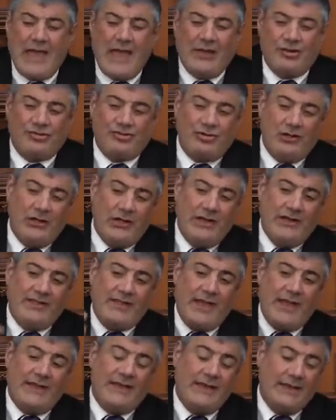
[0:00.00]
actually
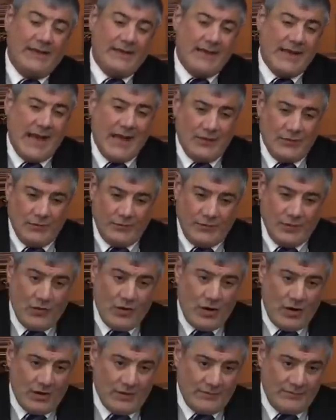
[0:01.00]
taking it out of
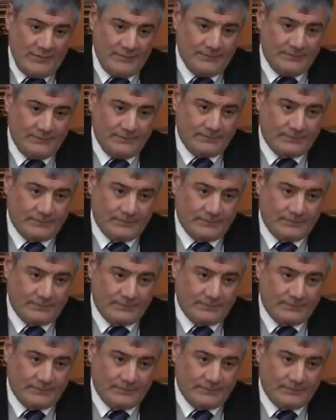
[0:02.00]
your heart.